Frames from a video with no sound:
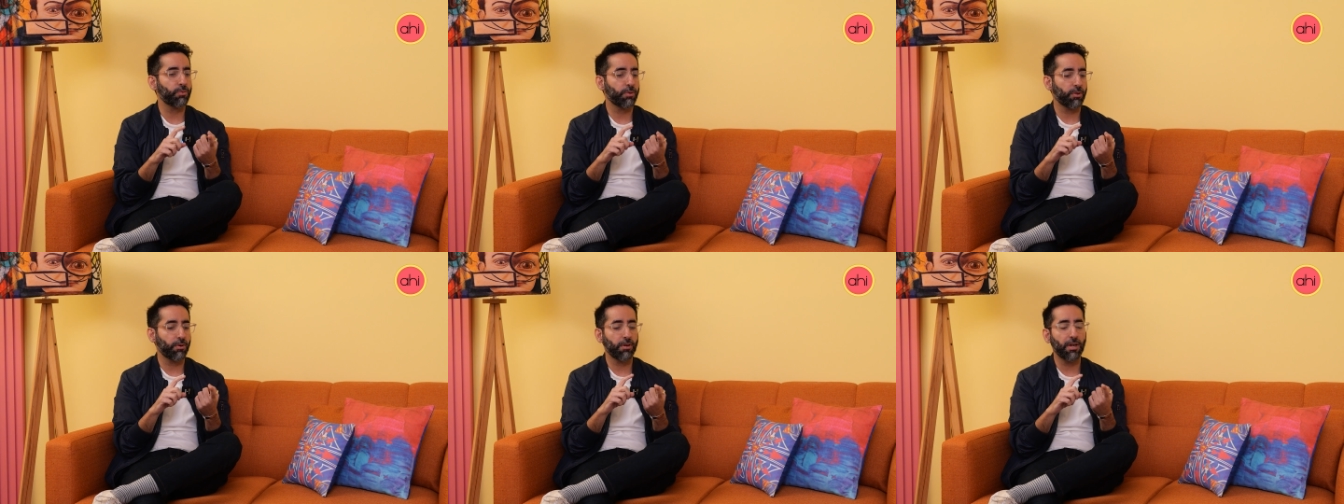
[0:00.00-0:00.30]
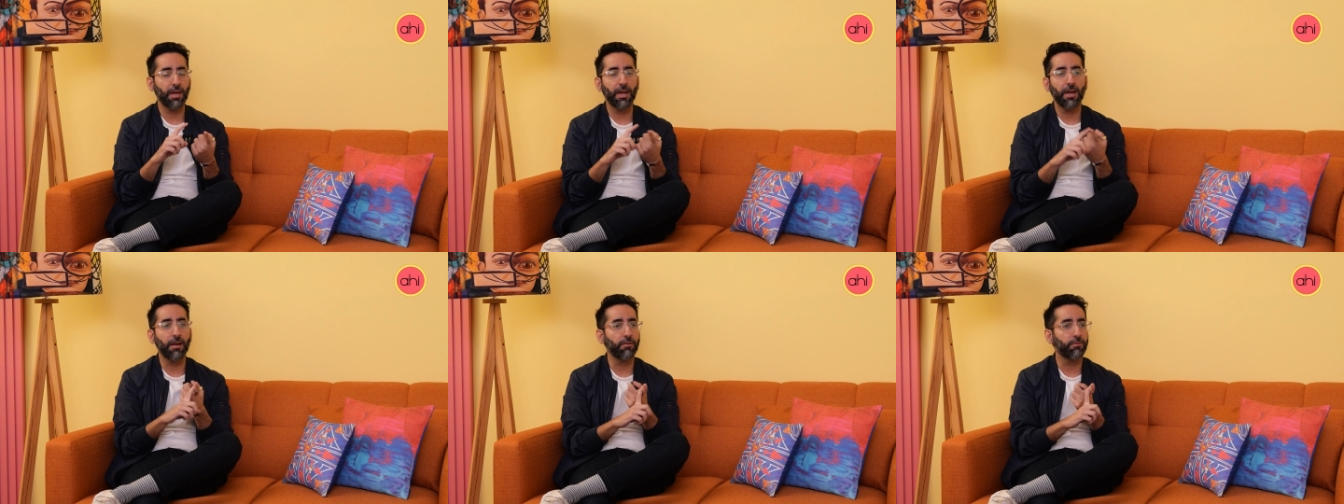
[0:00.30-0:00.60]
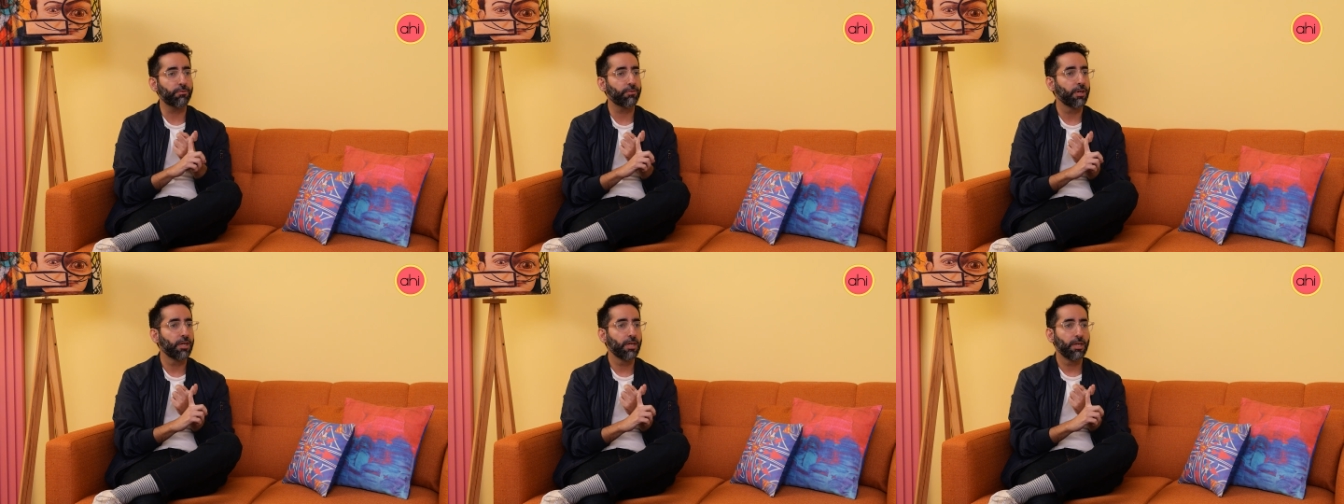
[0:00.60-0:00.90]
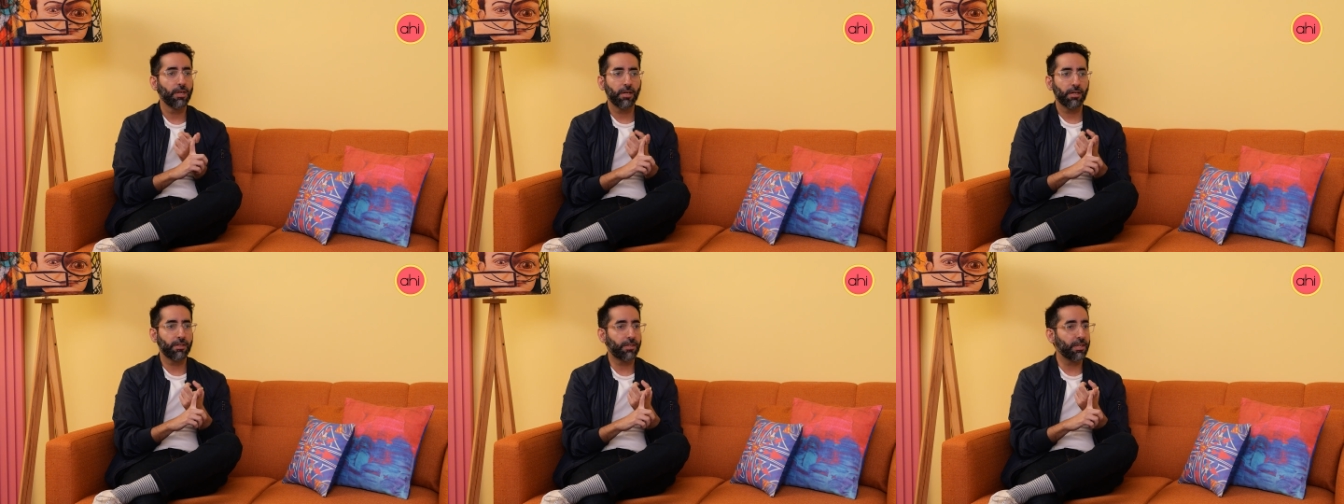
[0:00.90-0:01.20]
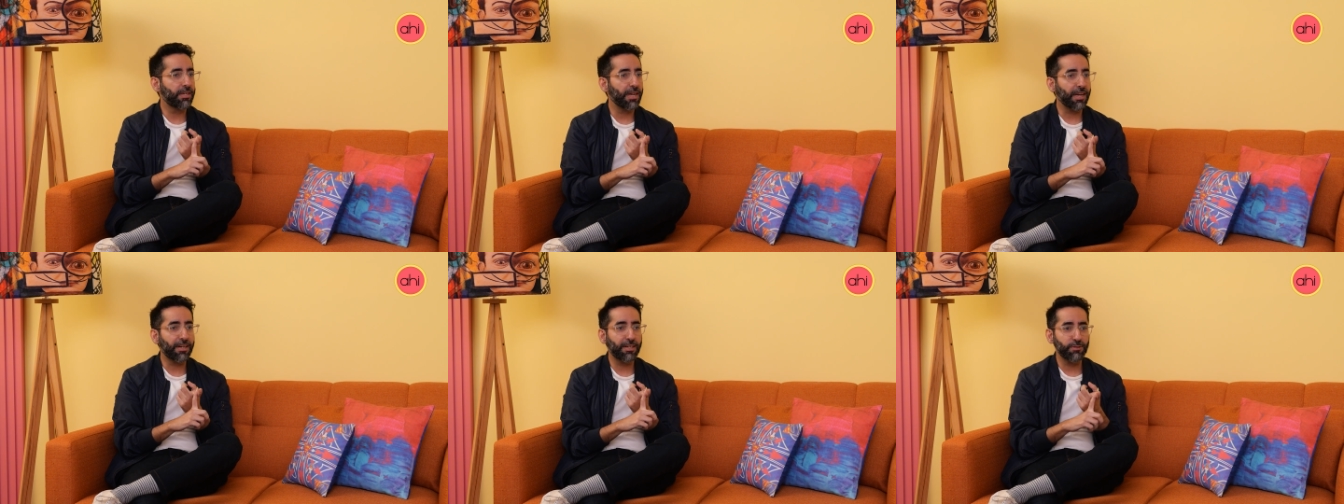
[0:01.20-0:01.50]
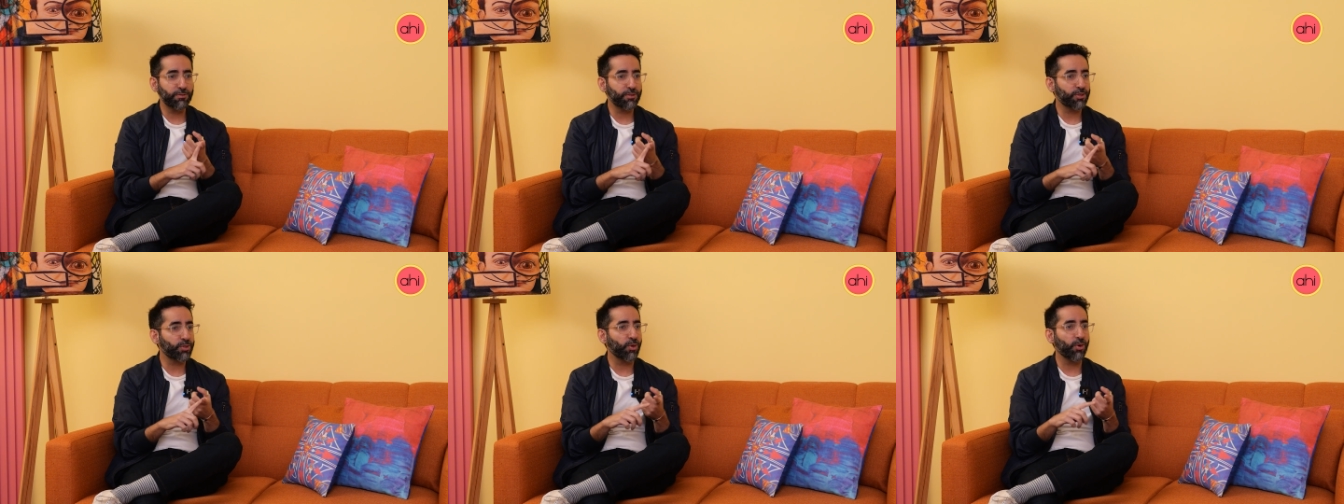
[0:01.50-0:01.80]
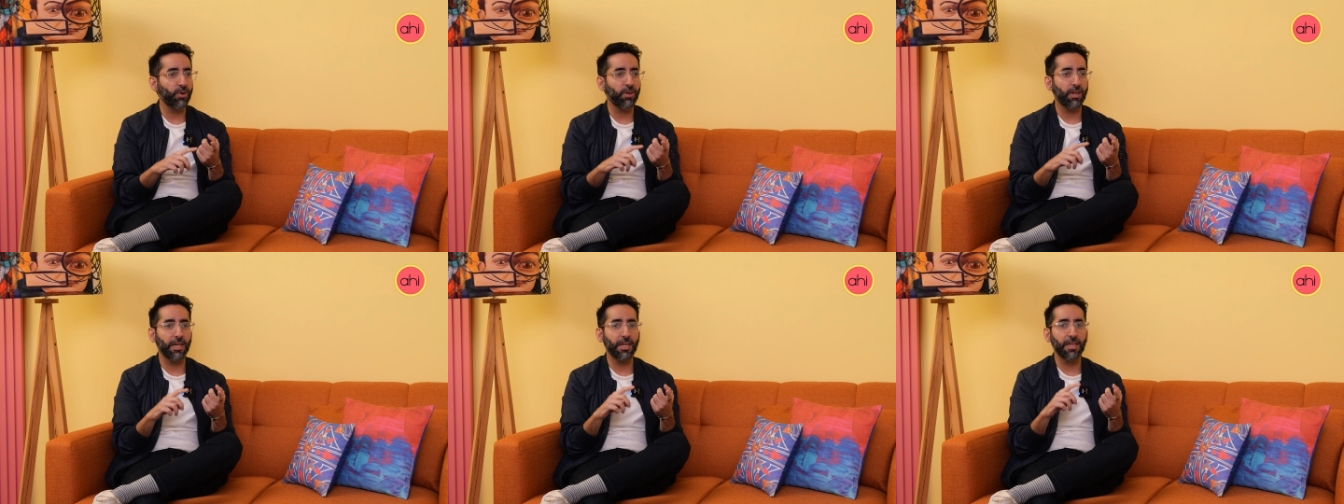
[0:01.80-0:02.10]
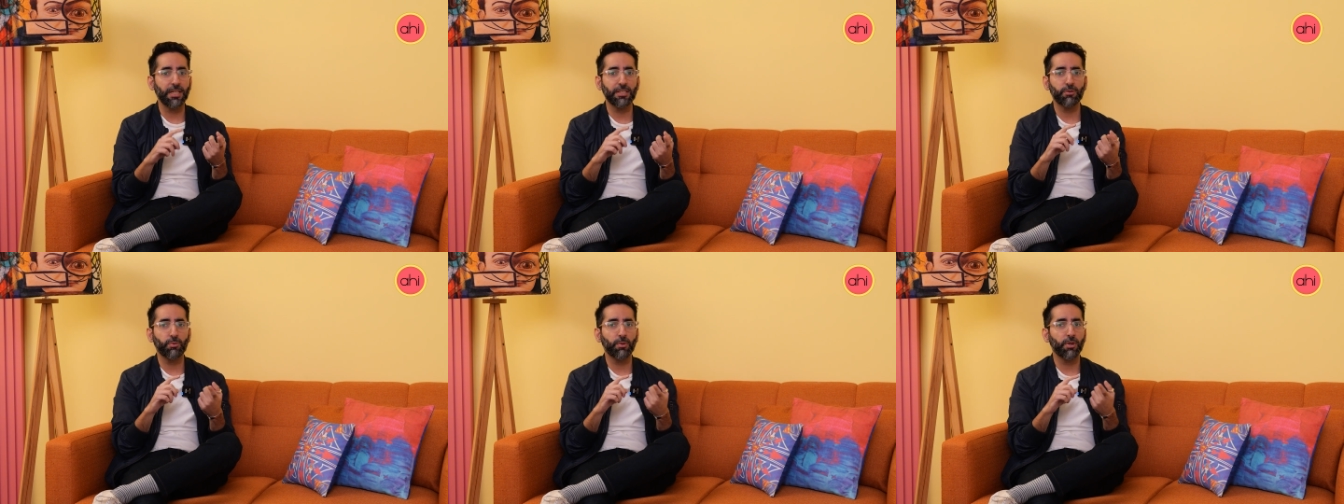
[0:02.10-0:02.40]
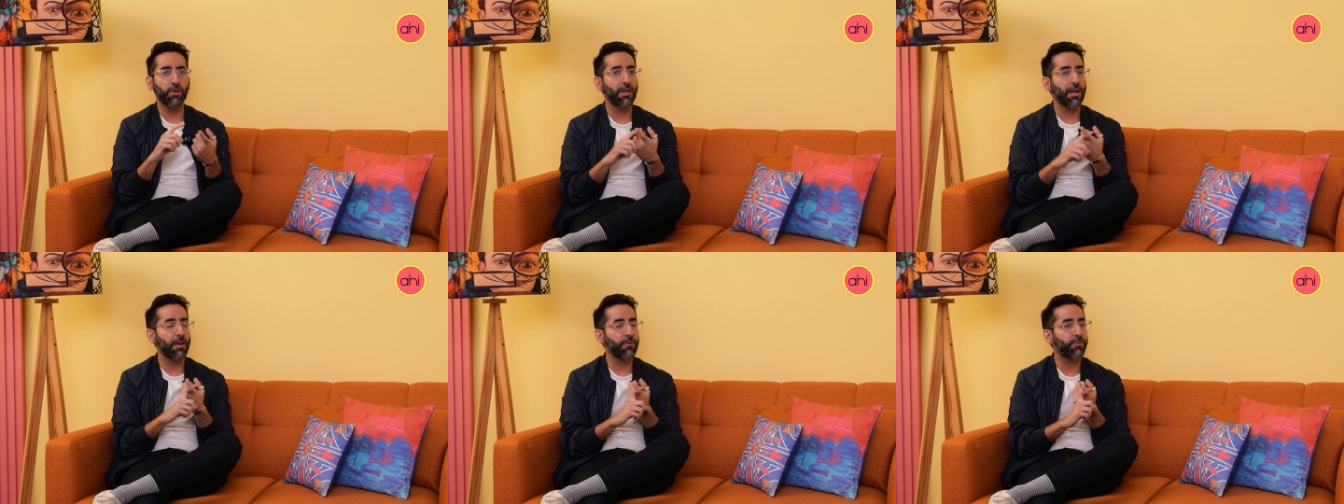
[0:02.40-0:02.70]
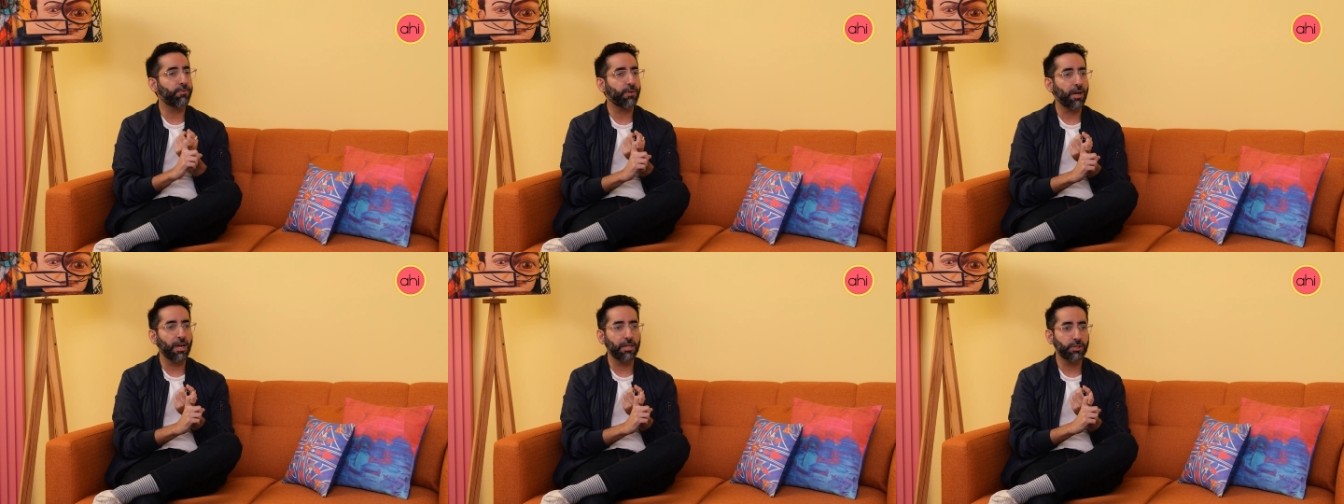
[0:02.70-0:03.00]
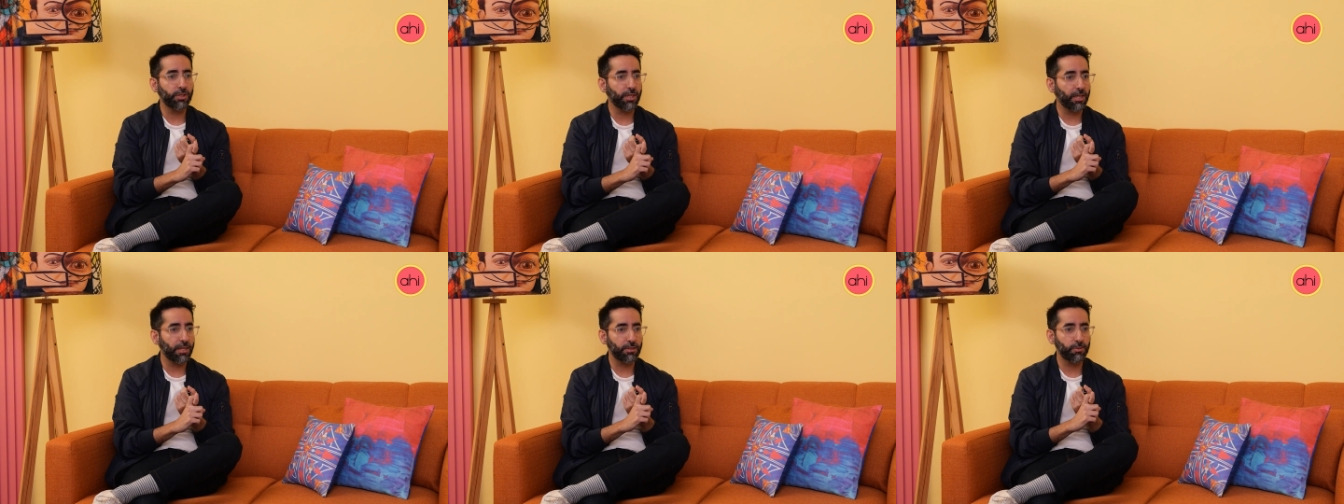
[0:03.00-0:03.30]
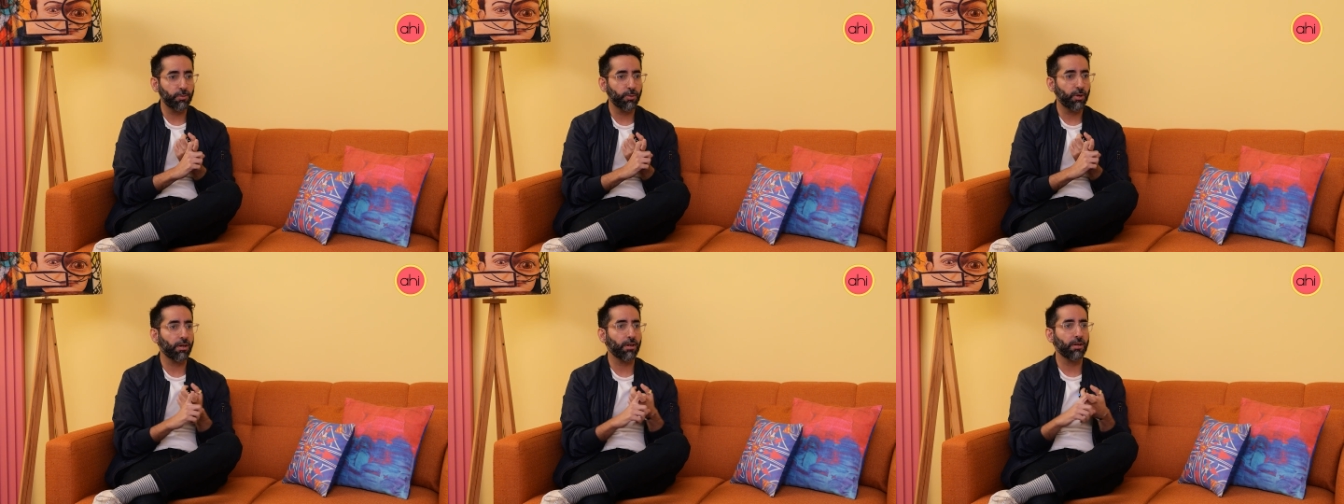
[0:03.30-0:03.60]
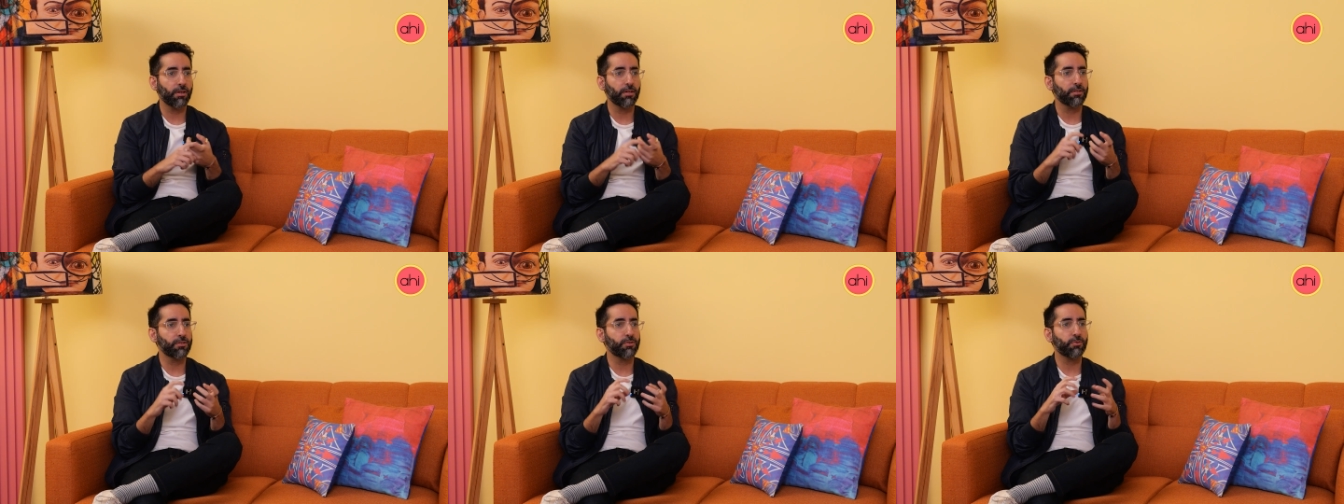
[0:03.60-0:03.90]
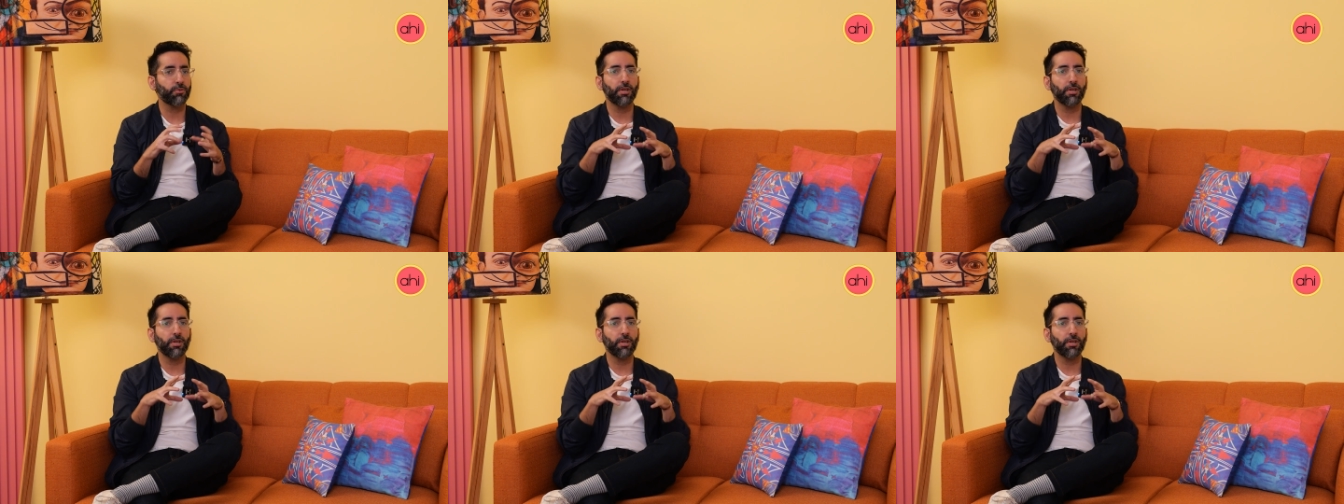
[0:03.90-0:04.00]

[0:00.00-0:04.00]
We don't have detective stories. We don't have franchise models.